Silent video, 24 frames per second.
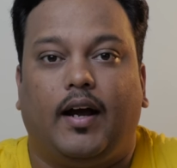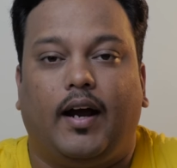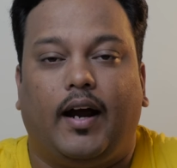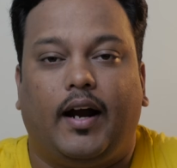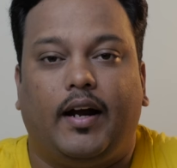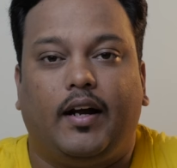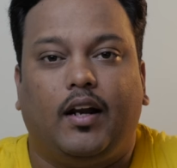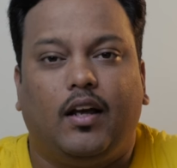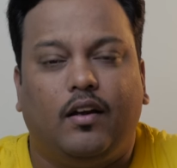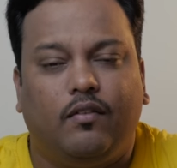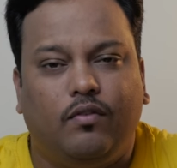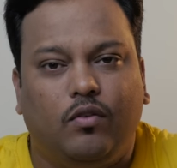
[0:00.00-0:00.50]

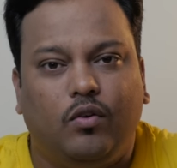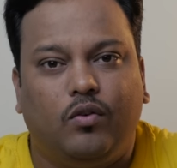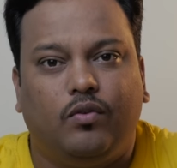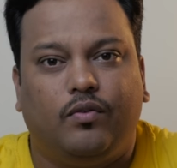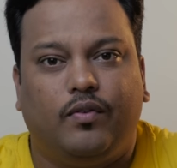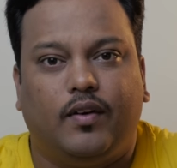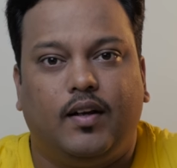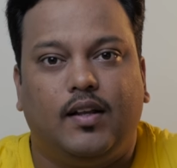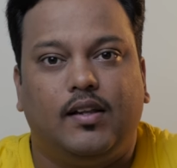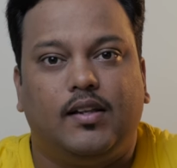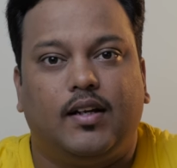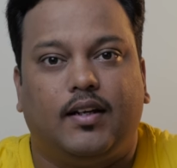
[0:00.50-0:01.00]
And if you
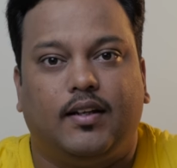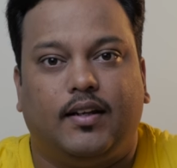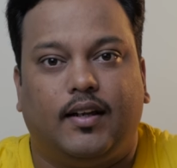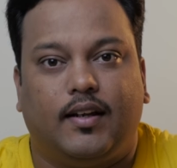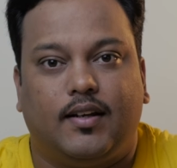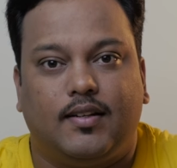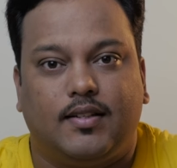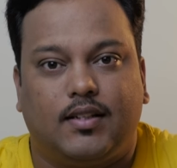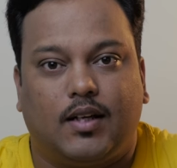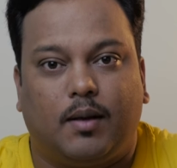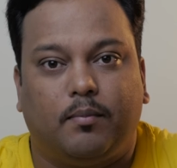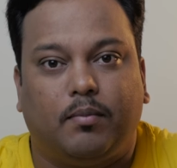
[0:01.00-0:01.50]
feel that
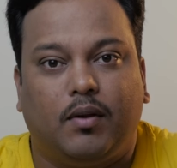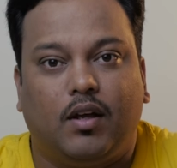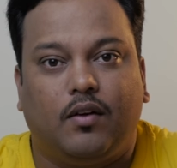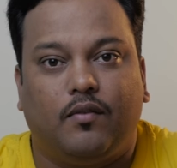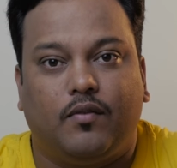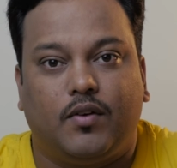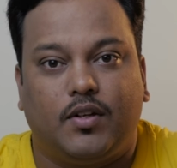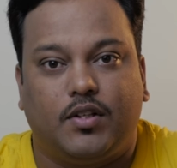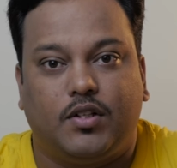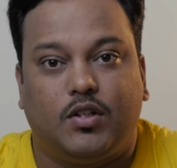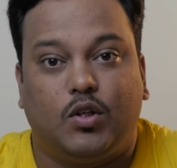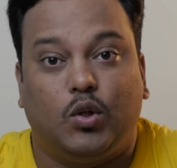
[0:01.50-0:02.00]
there is
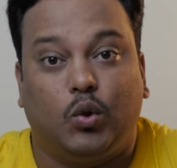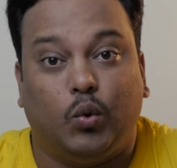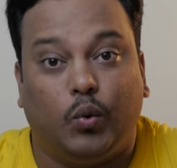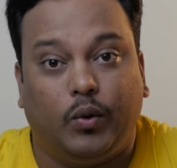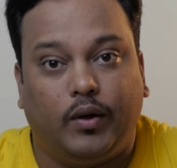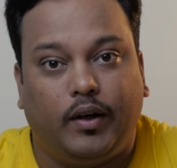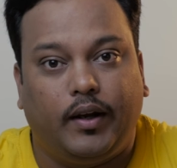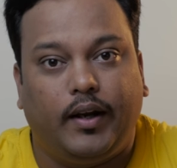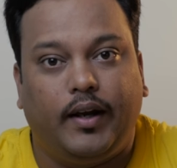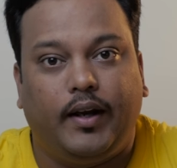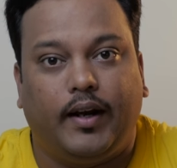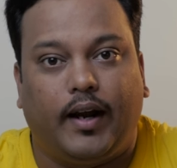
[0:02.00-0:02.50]
something which you
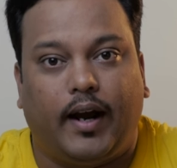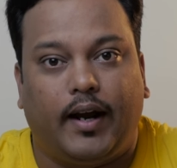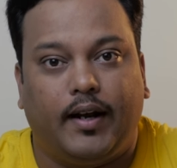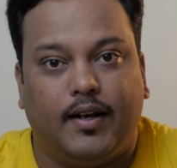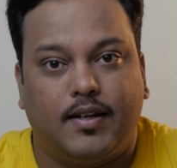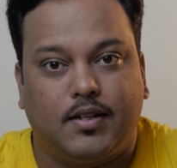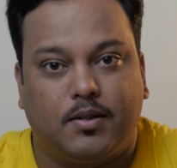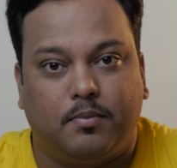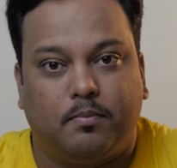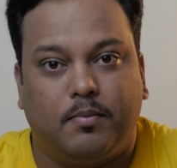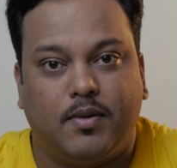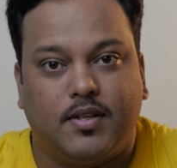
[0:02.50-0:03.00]
need
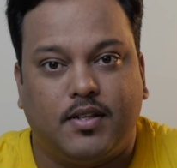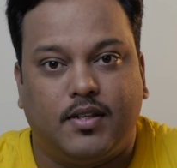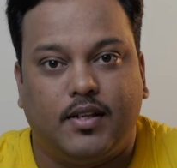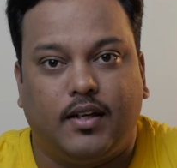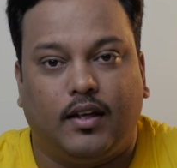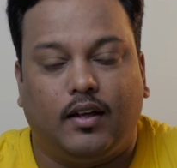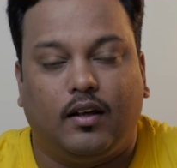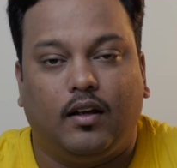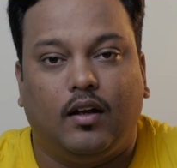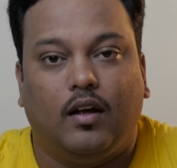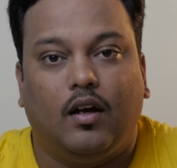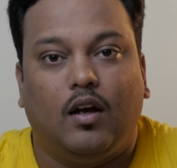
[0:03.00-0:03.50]
and is
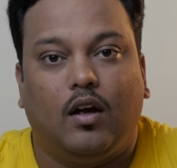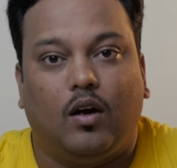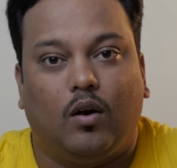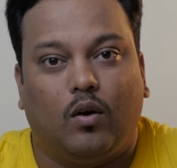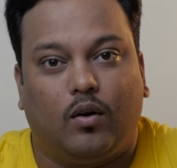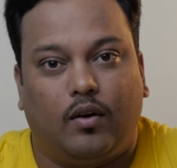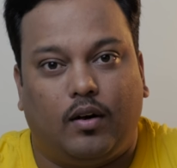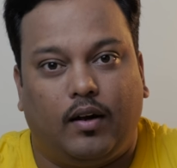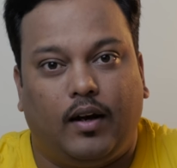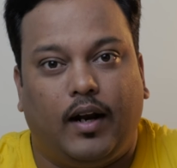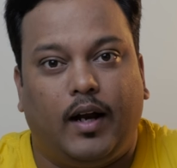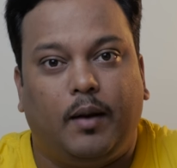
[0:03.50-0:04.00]
missing,
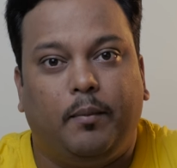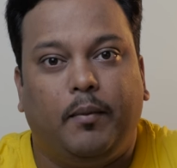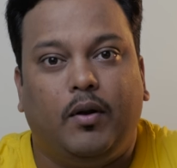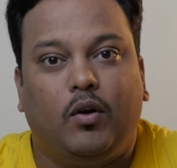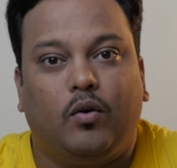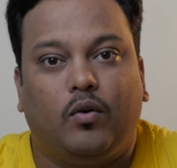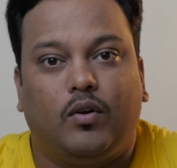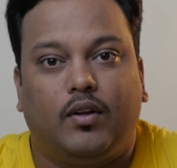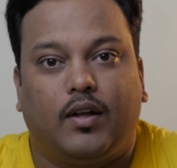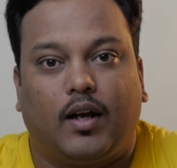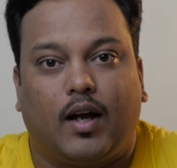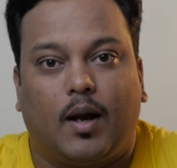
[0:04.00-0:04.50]
let me
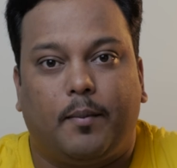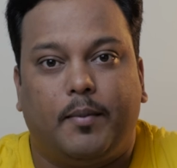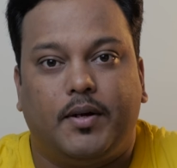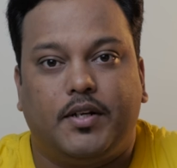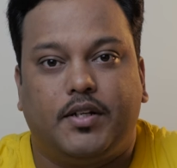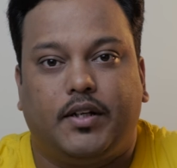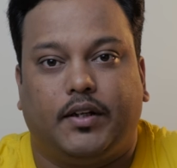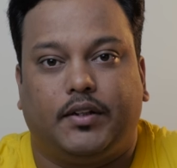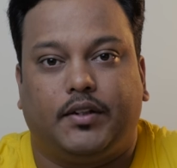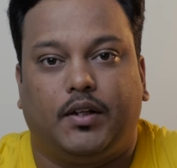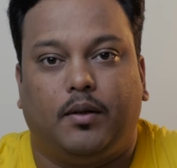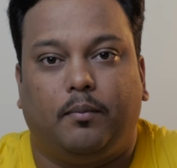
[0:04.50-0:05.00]
know in the
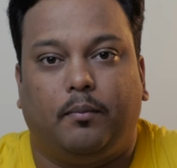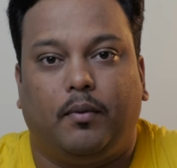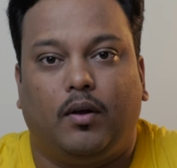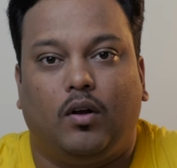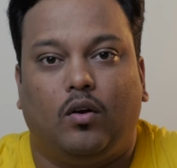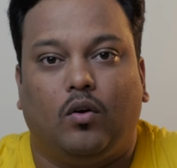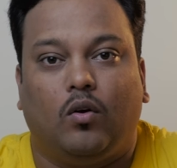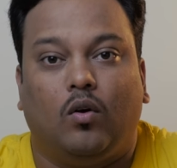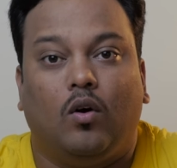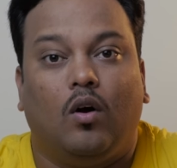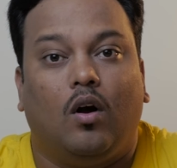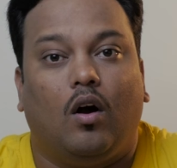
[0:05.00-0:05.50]
comment section
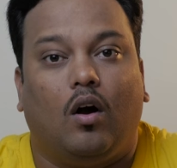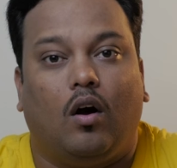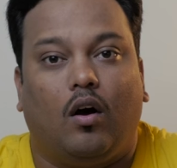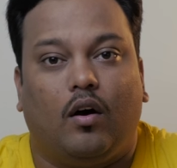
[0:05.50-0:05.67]
below.